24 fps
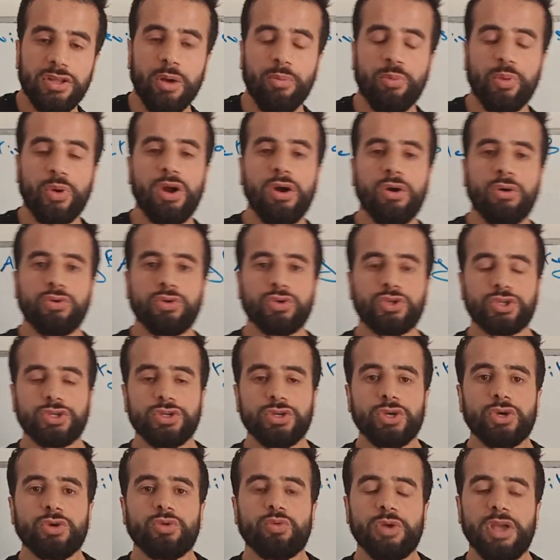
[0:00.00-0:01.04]
an approach,
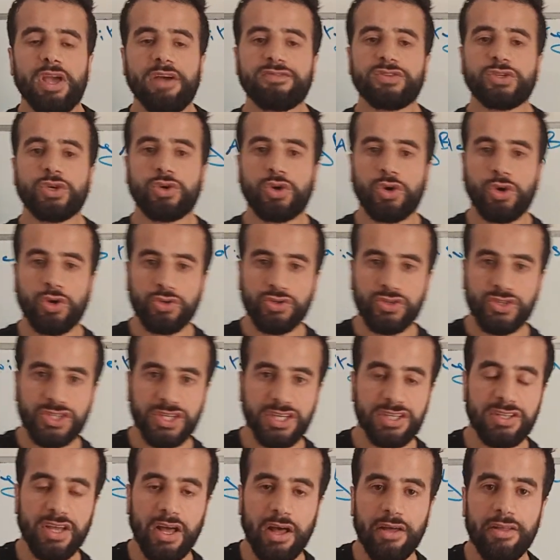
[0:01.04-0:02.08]
we have to
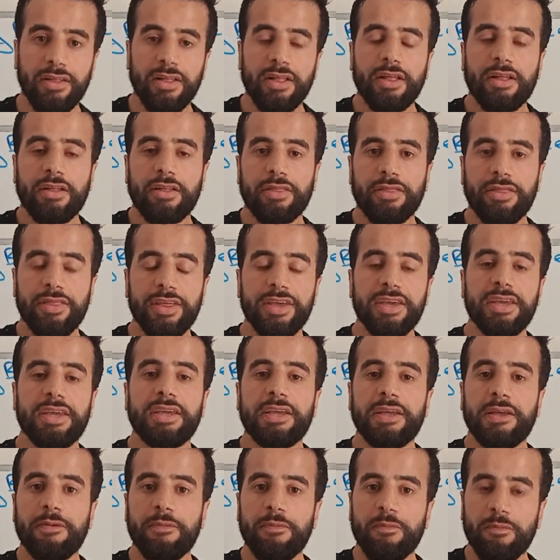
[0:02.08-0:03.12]
consider
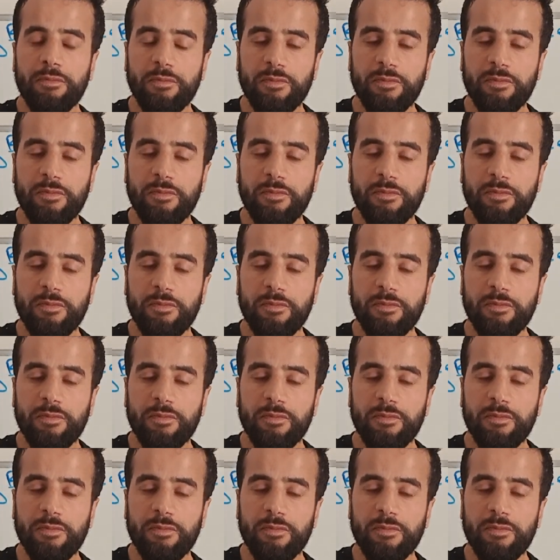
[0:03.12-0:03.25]
the